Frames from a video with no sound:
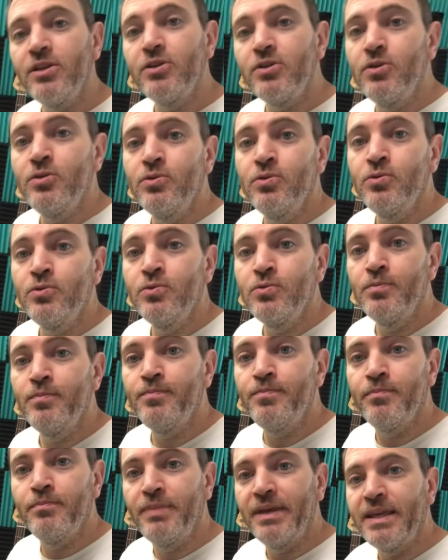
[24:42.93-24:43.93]
you
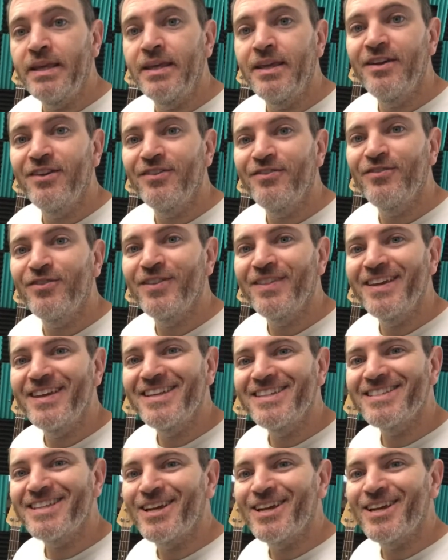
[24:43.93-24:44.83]
being here for this.